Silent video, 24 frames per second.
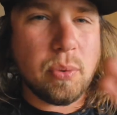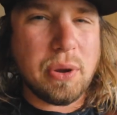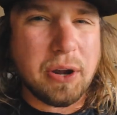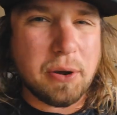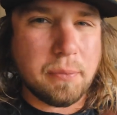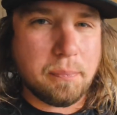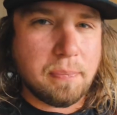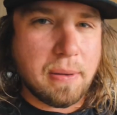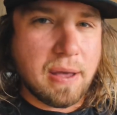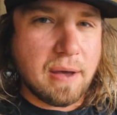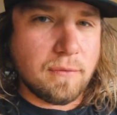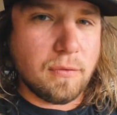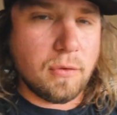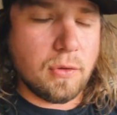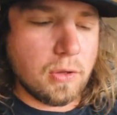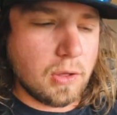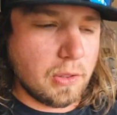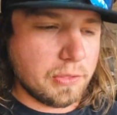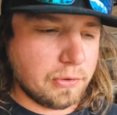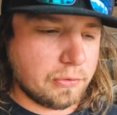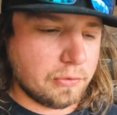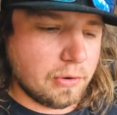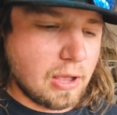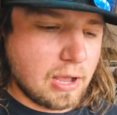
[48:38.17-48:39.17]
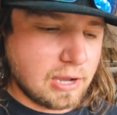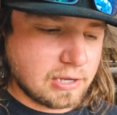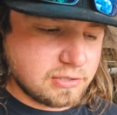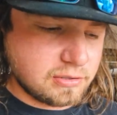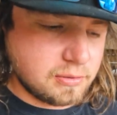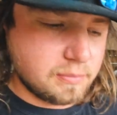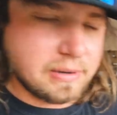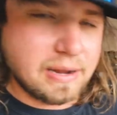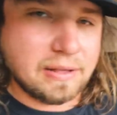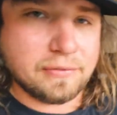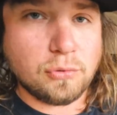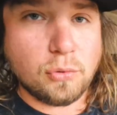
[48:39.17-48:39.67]
weird bevel on the rock.
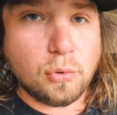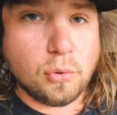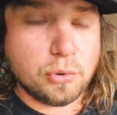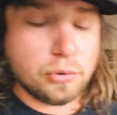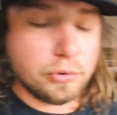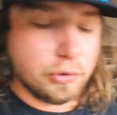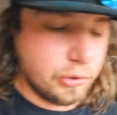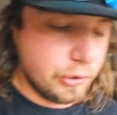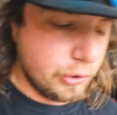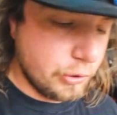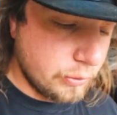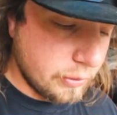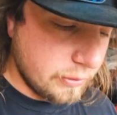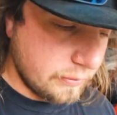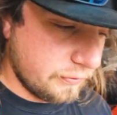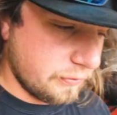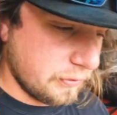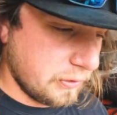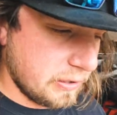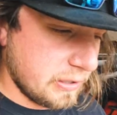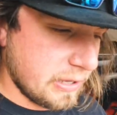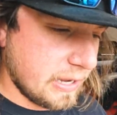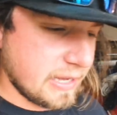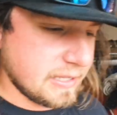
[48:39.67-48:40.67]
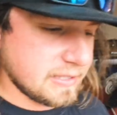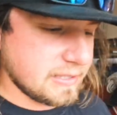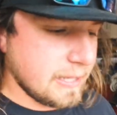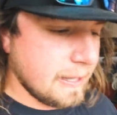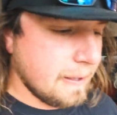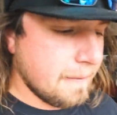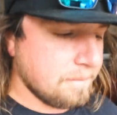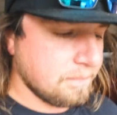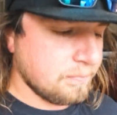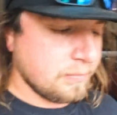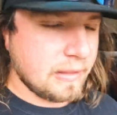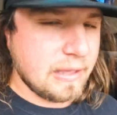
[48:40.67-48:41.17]
So I'm gonna have to order a new one for you guys
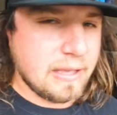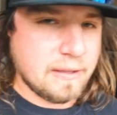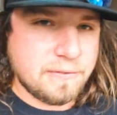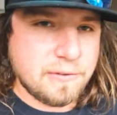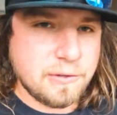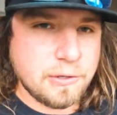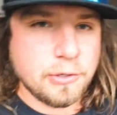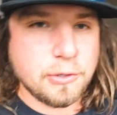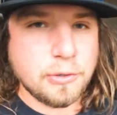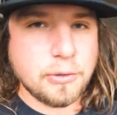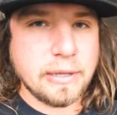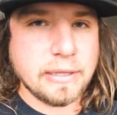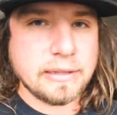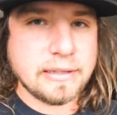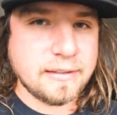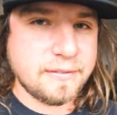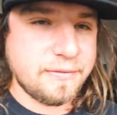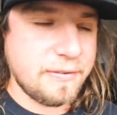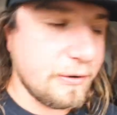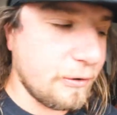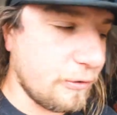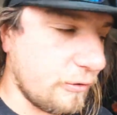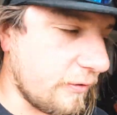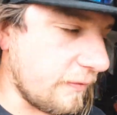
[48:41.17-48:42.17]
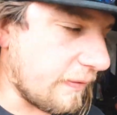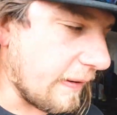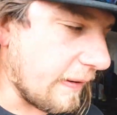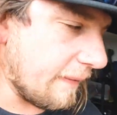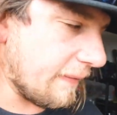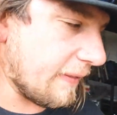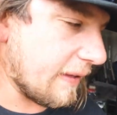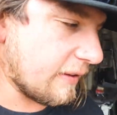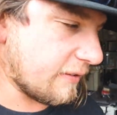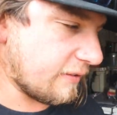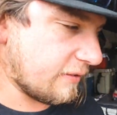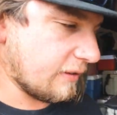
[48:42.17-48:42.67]
if you do get this video to
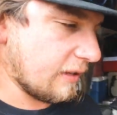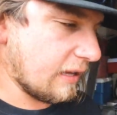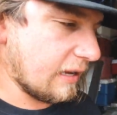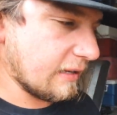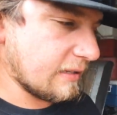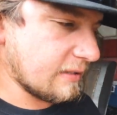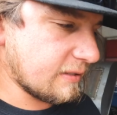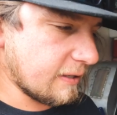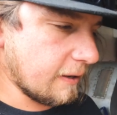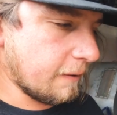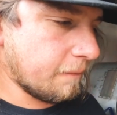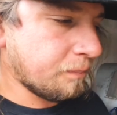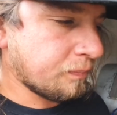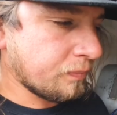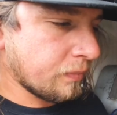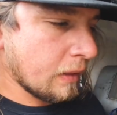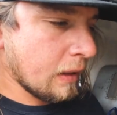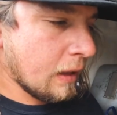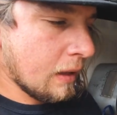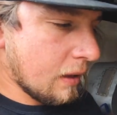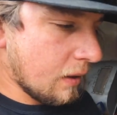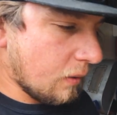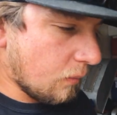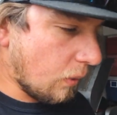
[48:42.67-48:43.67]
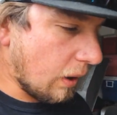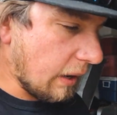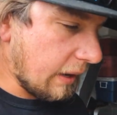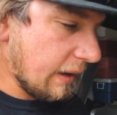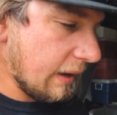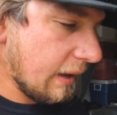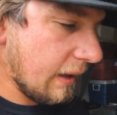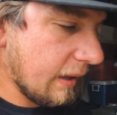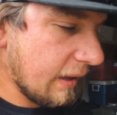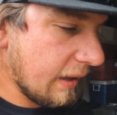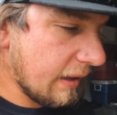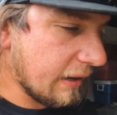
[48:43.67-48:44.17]
5,000 likes. So what
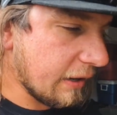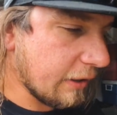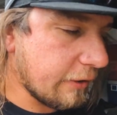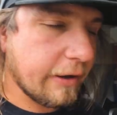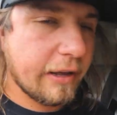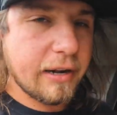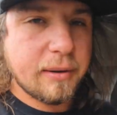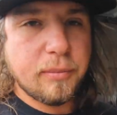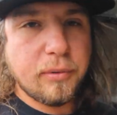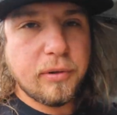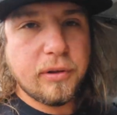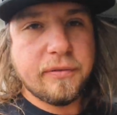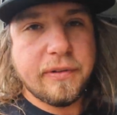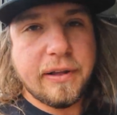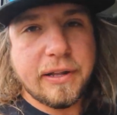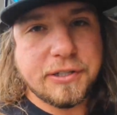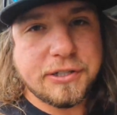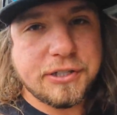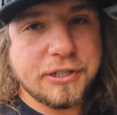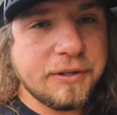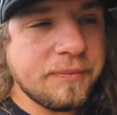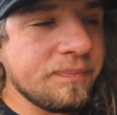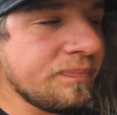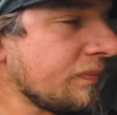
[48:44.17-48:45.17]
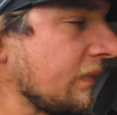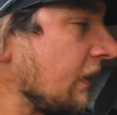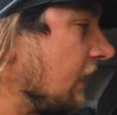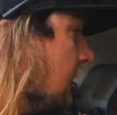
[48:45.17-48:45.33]
an incredible adventure.